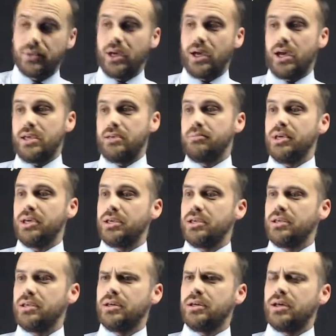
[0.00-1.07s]
AB.
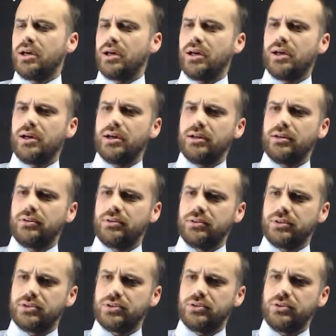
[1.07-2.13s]
Uh,
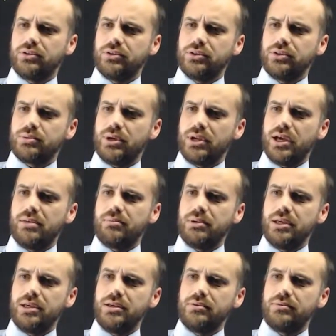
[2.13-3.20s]
let's call this one
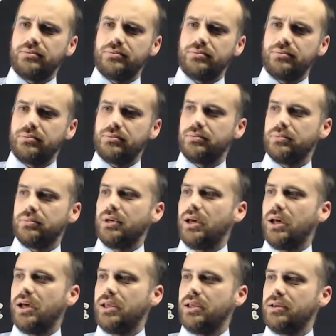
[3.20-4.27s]
AB.
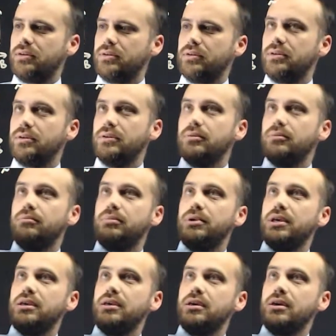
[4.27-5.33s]
A,
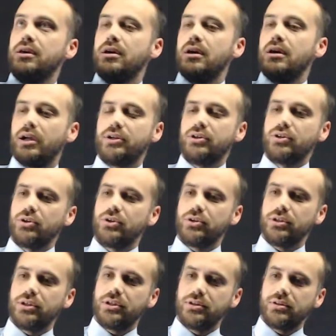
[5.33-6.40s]
B. I can
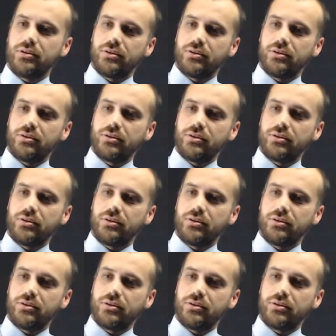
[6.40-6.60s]
call it